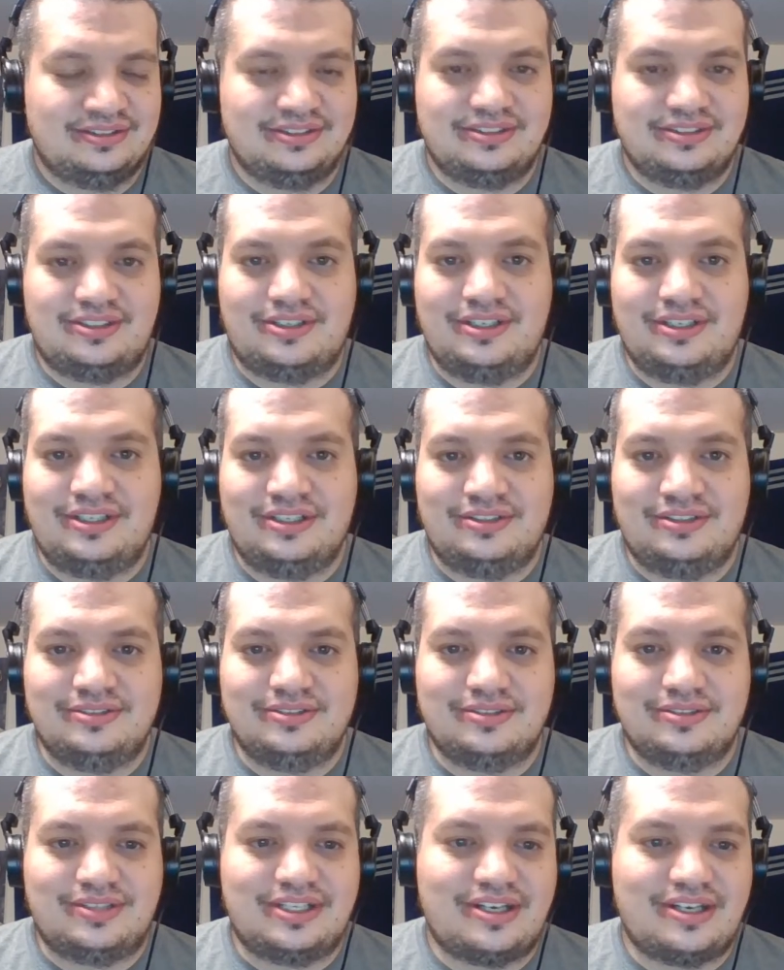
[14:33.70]
Lord
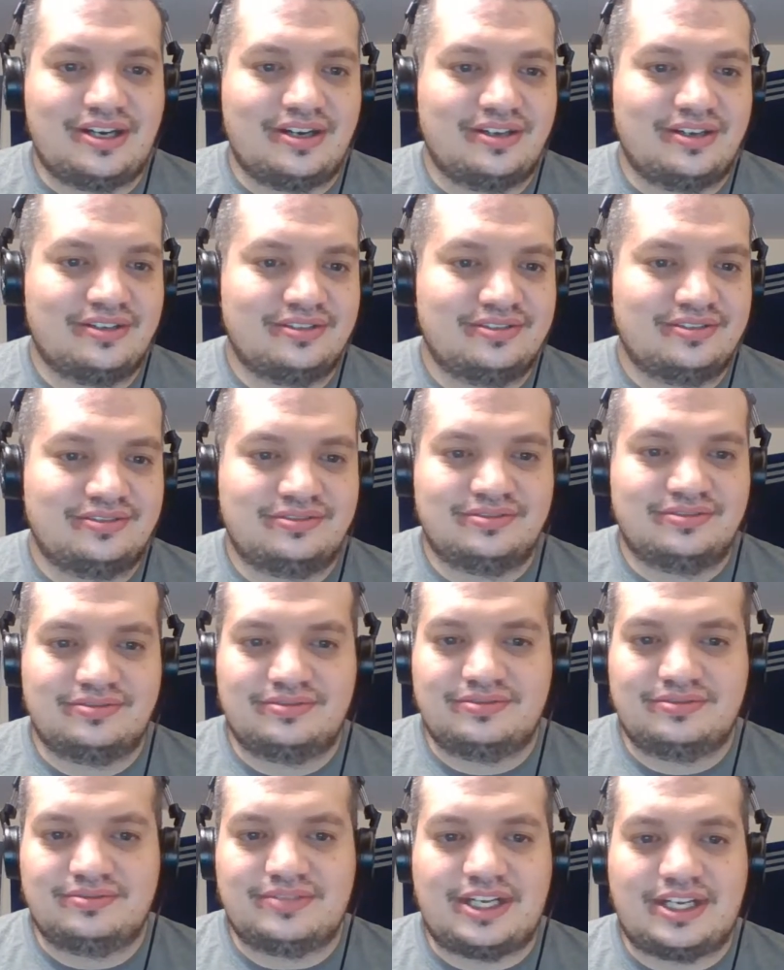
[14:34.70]
knows what our
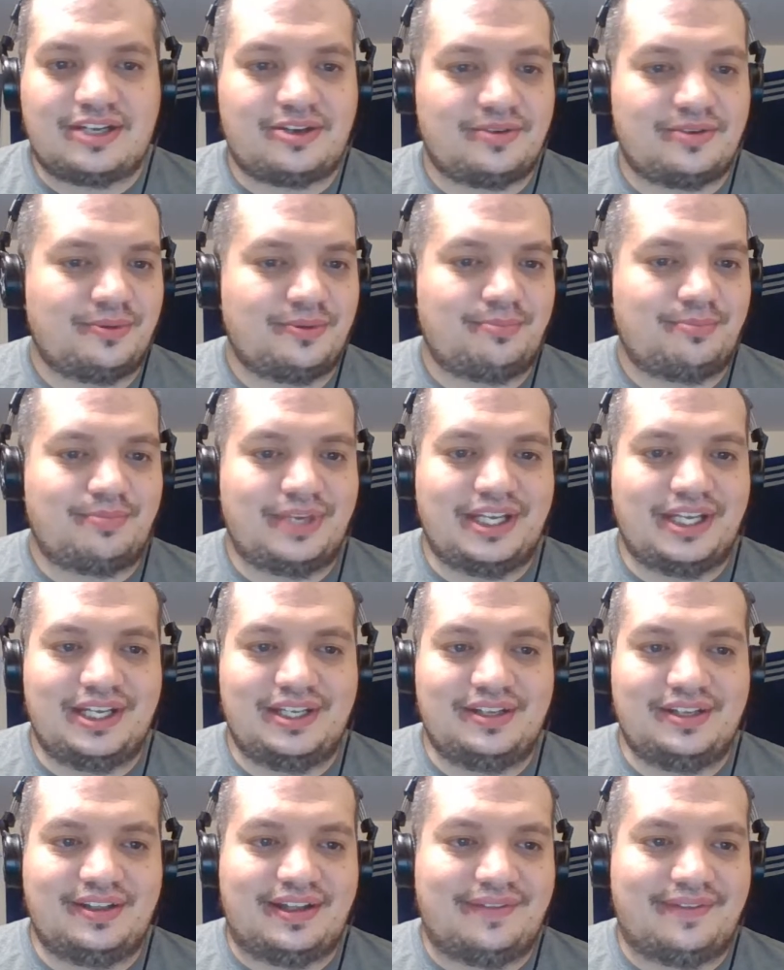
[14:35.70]
record would
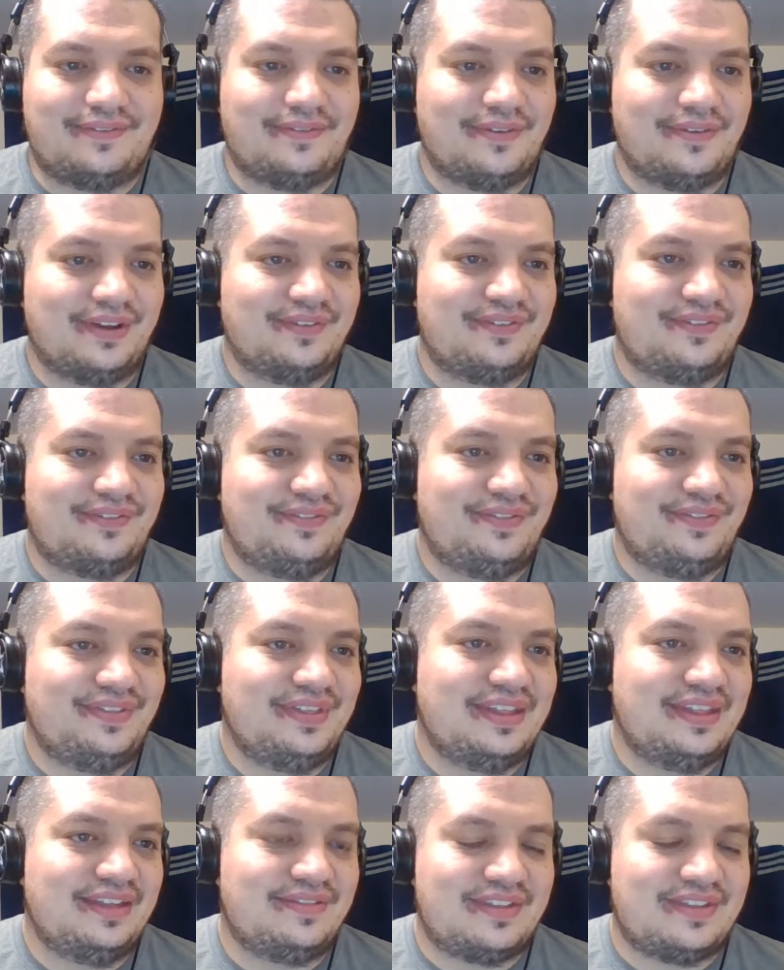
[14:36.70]
be if
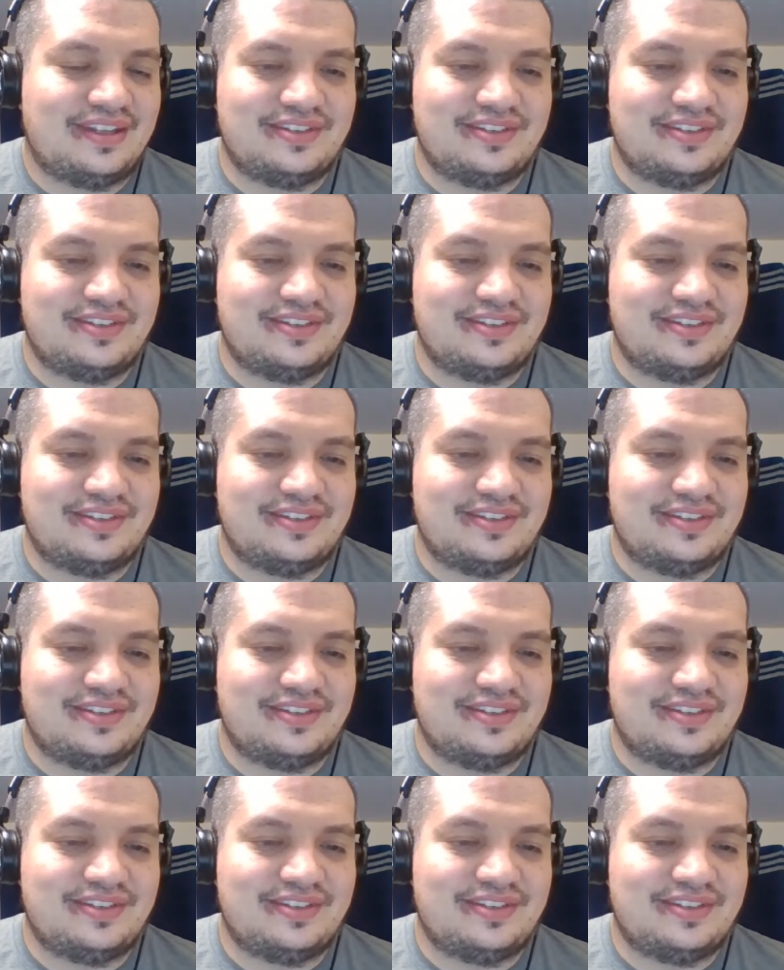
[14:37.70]
the